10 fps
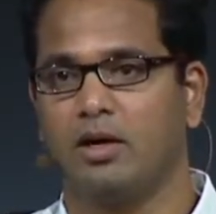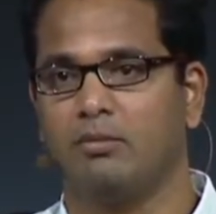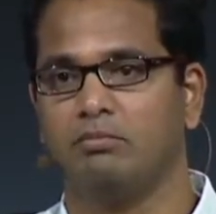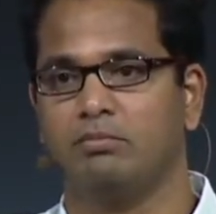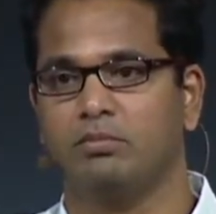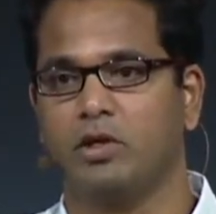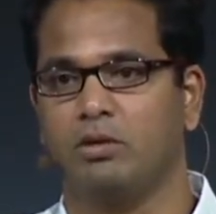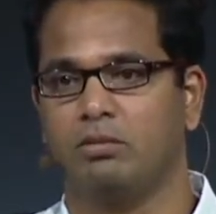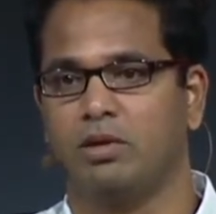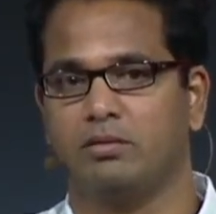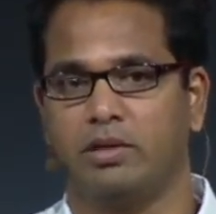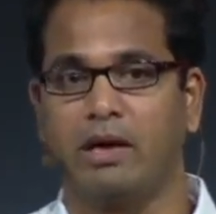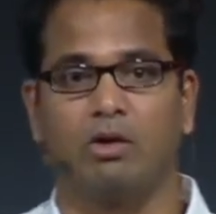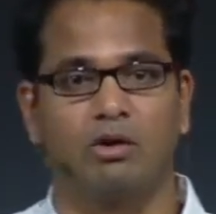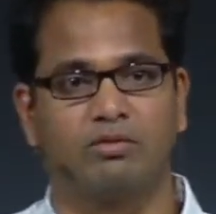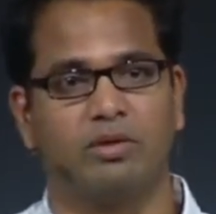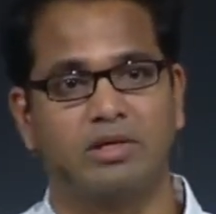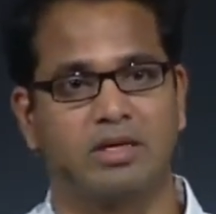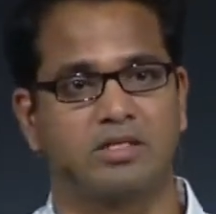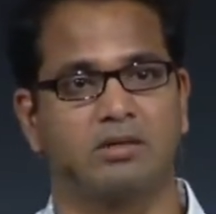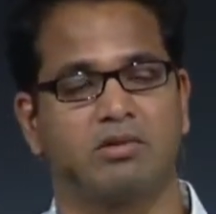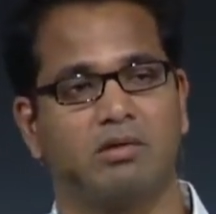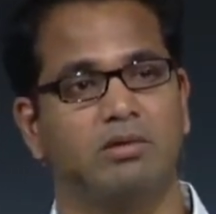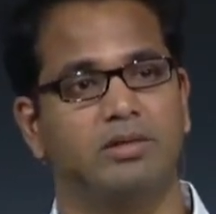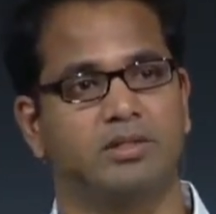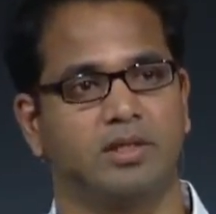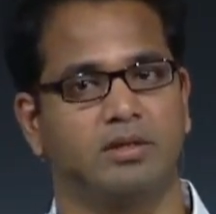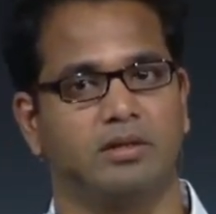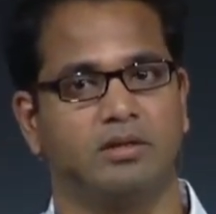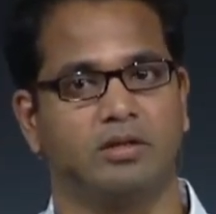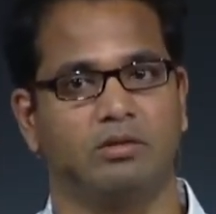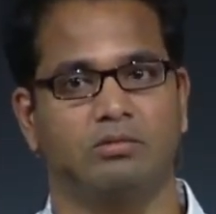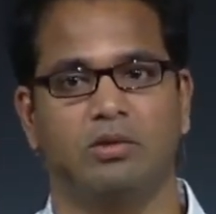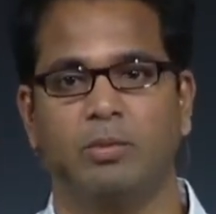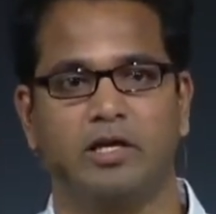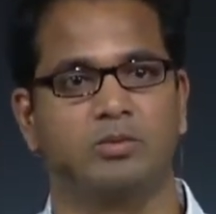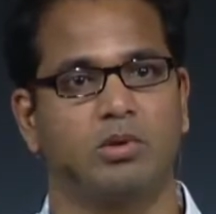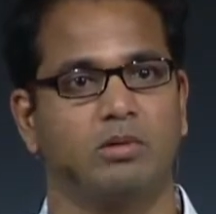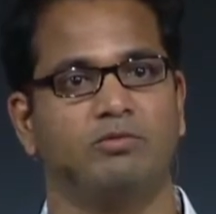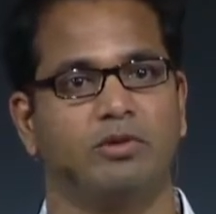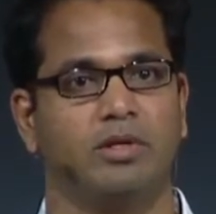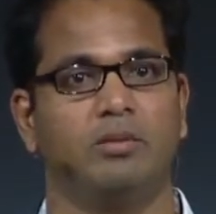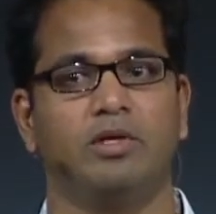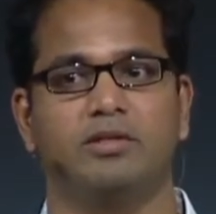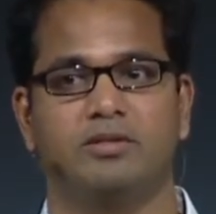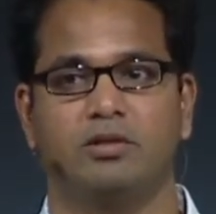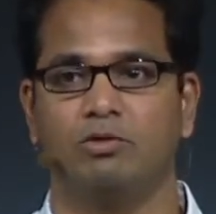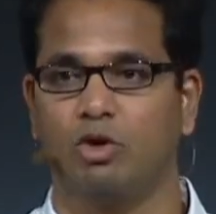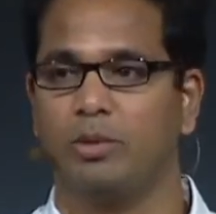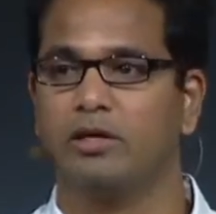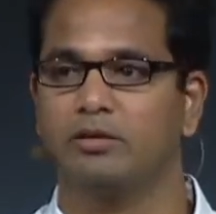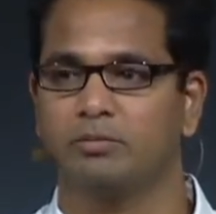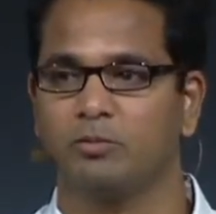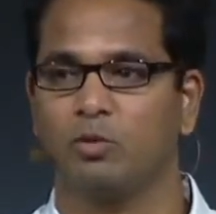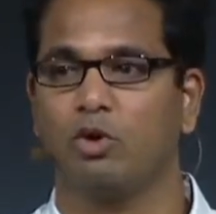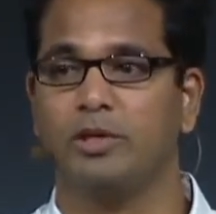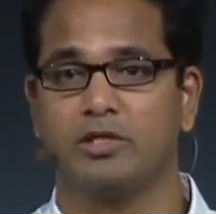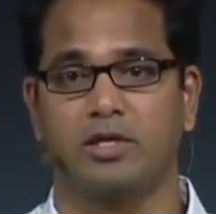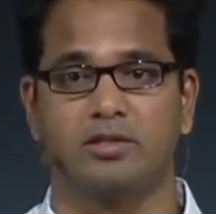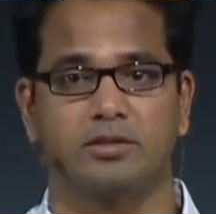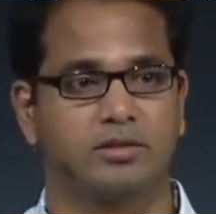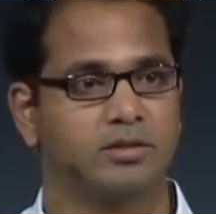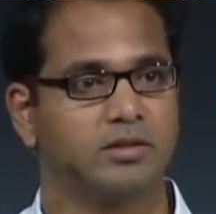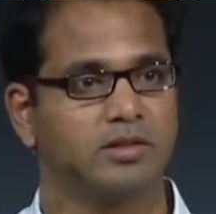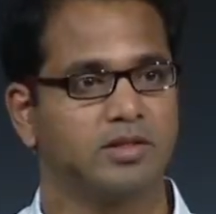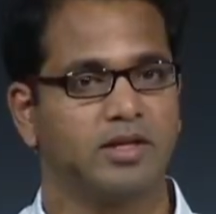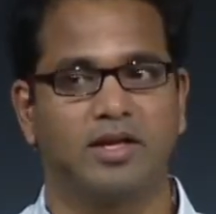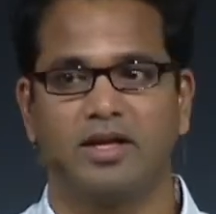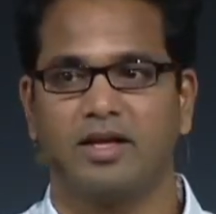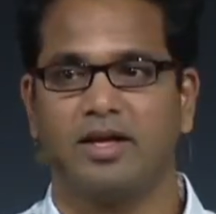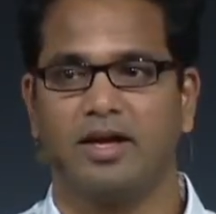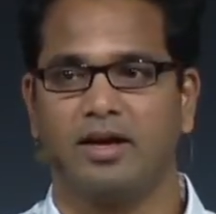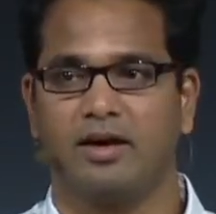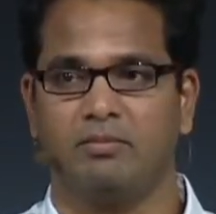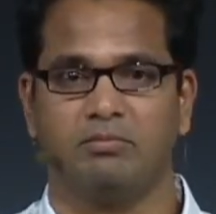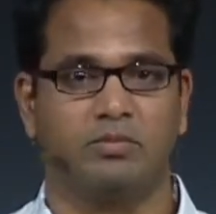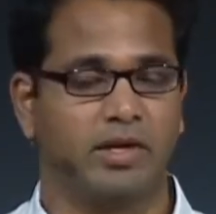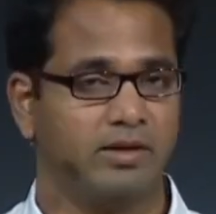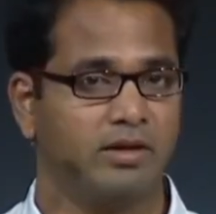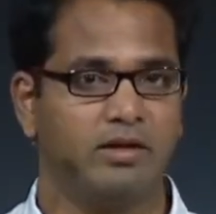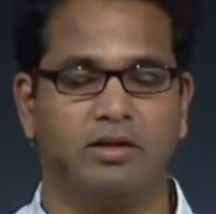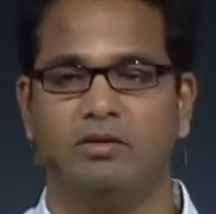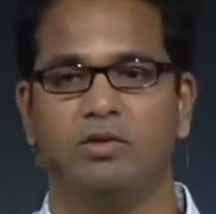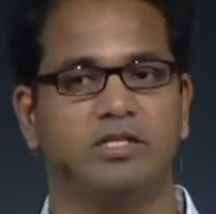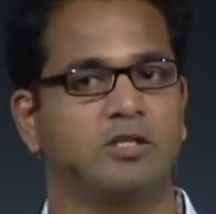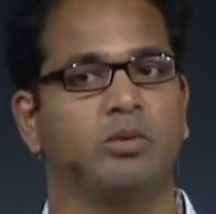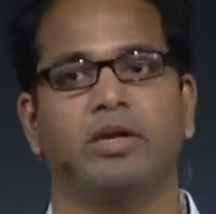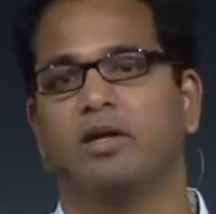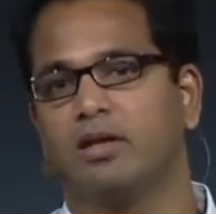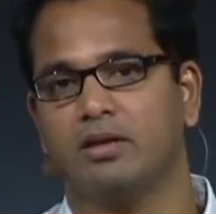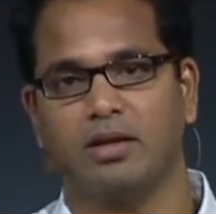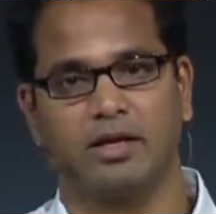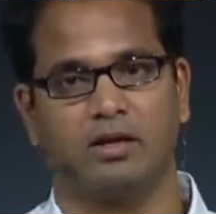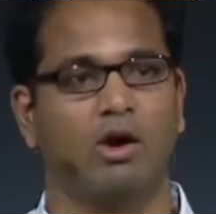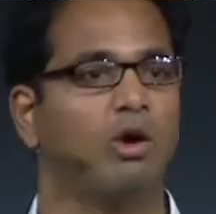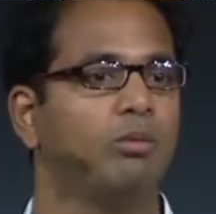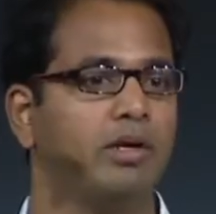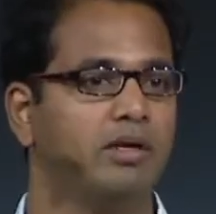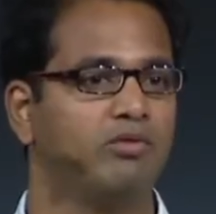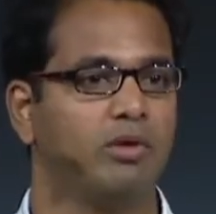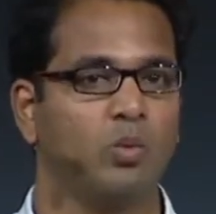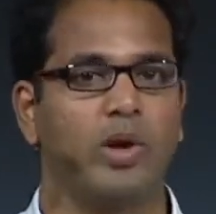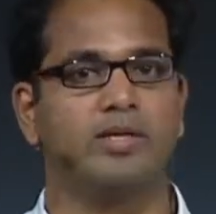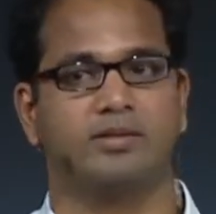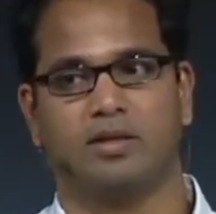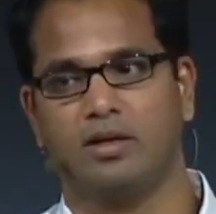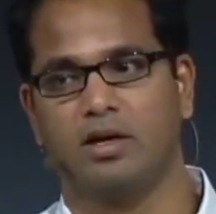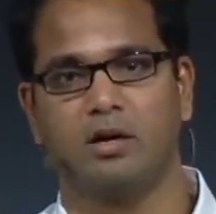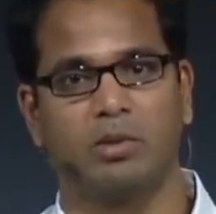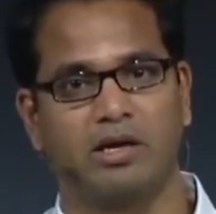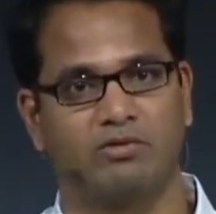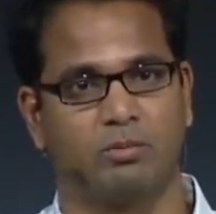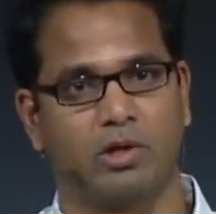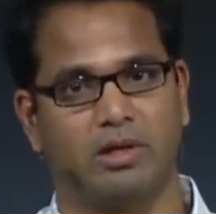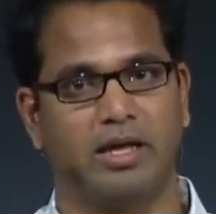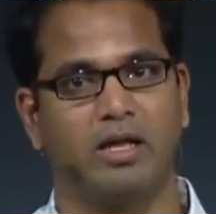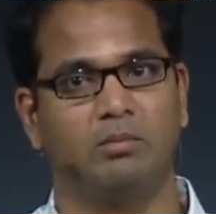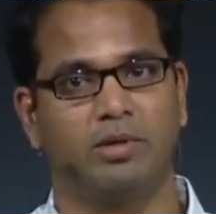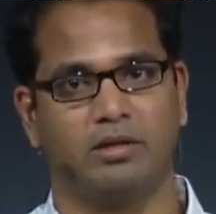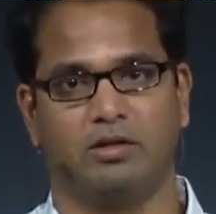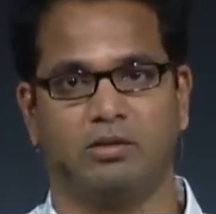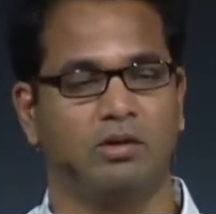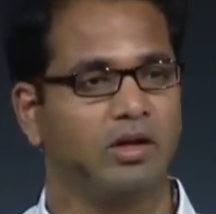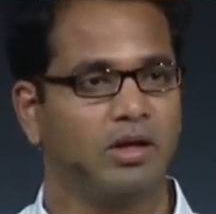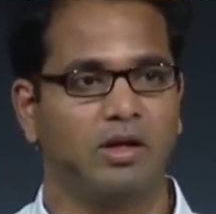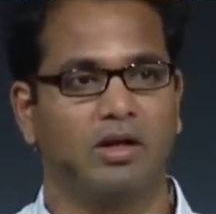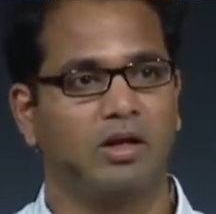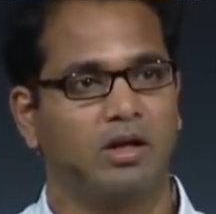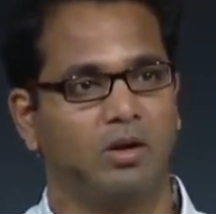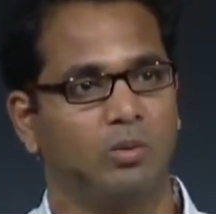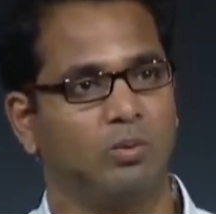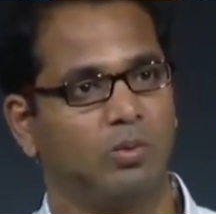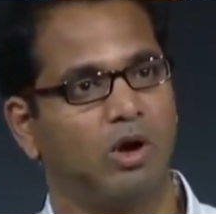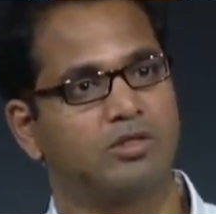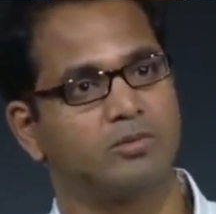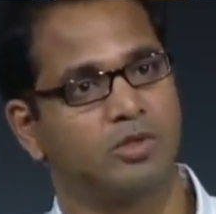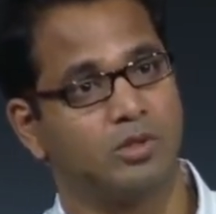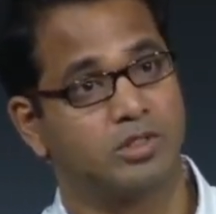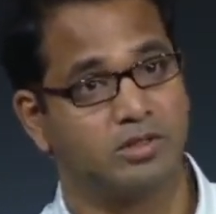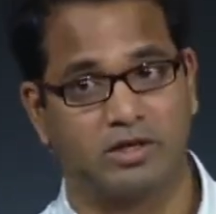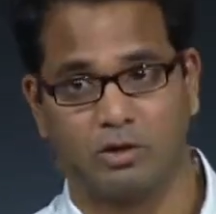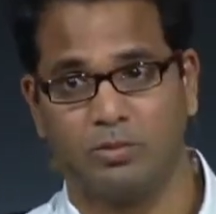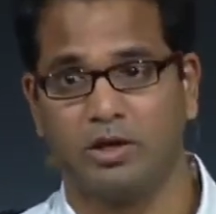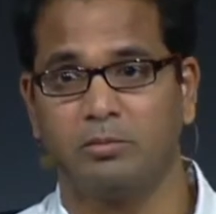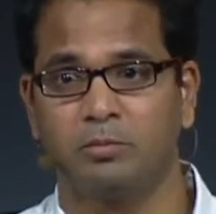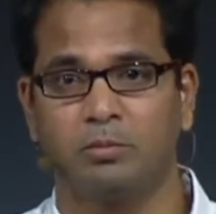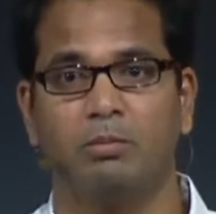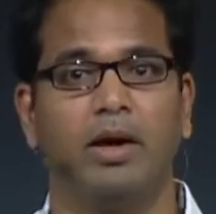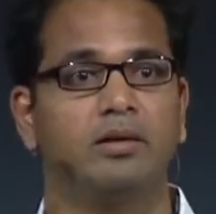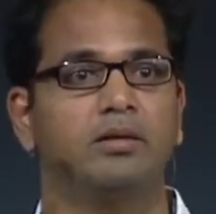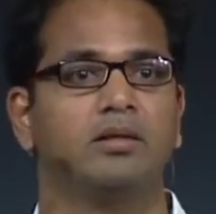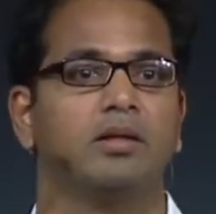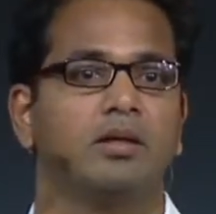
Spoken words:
They have a lot of international travelers, and the biggest problem for them is roaming charges. And he was explaining in how many different ways an Ara platform could help, and how awesome solution that could be. But